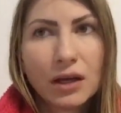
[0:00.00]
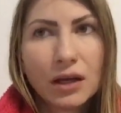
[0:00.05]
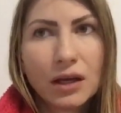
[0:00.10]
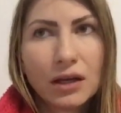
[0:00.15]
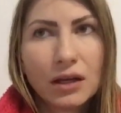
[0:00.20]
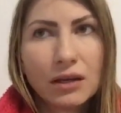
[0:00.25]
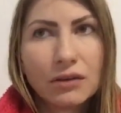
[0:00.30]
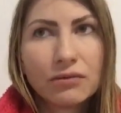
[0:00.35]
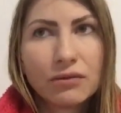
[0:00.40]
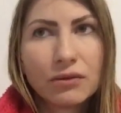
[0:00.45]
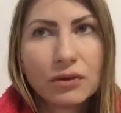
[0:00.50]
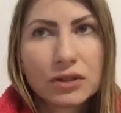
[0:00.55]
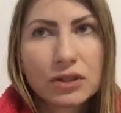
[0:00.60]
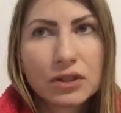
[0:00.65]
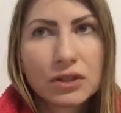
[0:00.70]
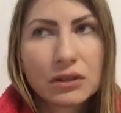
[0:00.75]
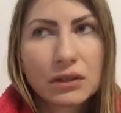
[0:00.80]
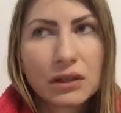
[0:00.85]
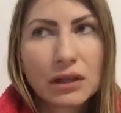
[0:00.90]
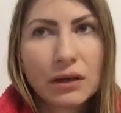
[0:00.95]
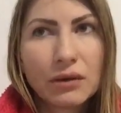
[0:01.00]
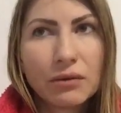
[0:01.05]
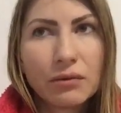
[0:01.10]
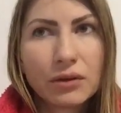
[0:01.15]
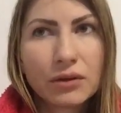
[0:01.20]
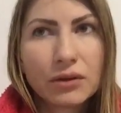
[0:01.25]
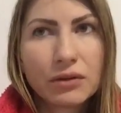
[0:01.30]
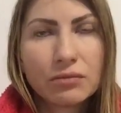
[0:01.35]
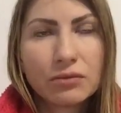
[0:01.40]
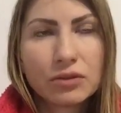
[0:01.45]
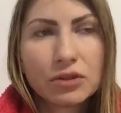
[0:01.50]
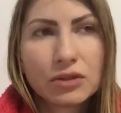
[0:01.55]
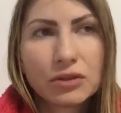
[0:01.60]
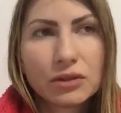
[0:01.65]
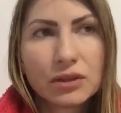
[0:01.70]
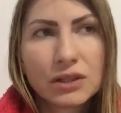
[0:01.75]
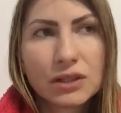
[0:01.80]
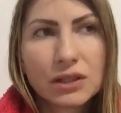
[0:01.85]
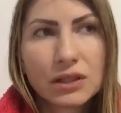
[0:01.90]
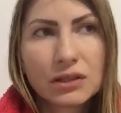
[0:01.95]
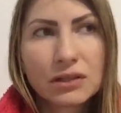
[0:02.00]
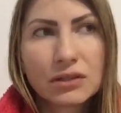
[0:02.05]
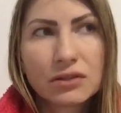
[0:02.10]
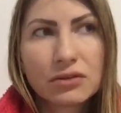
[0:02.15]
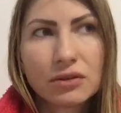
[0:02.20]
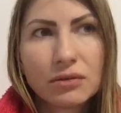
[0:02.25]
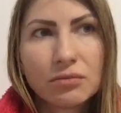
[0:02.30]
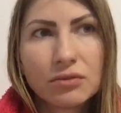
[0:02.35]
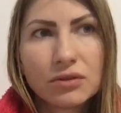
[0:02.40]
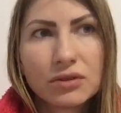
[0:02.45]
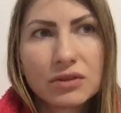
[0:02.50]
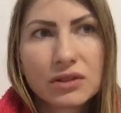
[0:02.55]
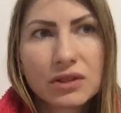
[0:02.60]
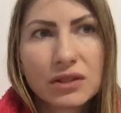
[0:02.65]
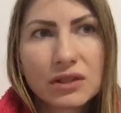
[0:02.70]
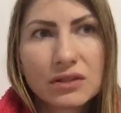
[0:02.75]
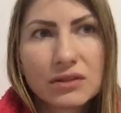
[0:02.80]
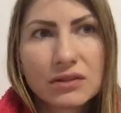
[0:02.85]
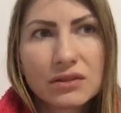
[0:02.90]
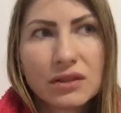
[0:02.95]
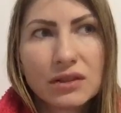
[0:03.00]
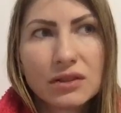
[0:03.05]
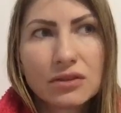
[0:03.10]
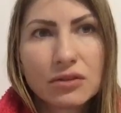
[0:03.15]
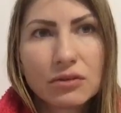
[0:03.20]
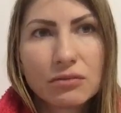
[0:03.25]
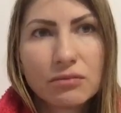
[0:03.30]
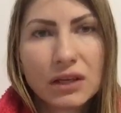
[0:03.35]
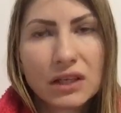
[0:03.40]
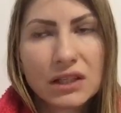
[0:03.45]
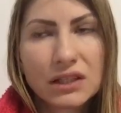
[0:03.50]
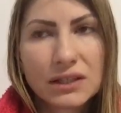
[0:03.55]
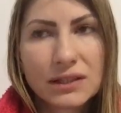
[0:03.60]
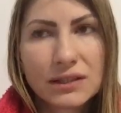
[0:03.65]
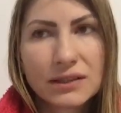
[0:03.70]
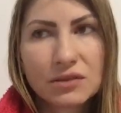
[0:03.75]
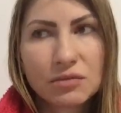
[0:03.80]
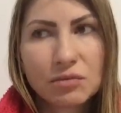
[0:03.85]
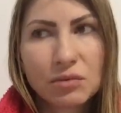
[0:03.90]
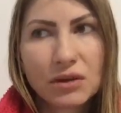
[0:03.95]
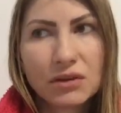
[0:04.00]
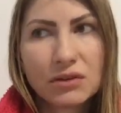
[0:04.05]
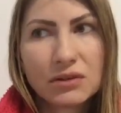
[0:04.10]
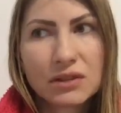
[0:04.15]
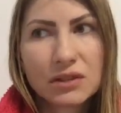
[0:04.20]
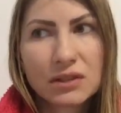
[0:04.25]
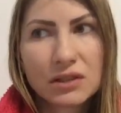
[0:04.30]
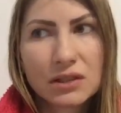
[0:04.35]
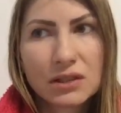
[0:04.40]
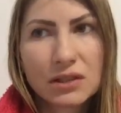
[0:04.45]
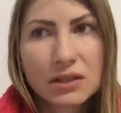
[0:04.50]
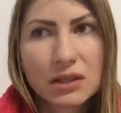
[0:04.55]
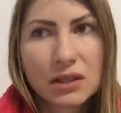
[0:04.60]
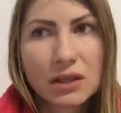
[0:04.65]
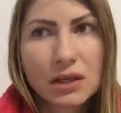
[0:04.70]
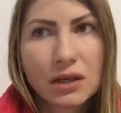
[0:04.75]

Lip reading: And unfortunately, what the majority contributes is the traumatic experiences.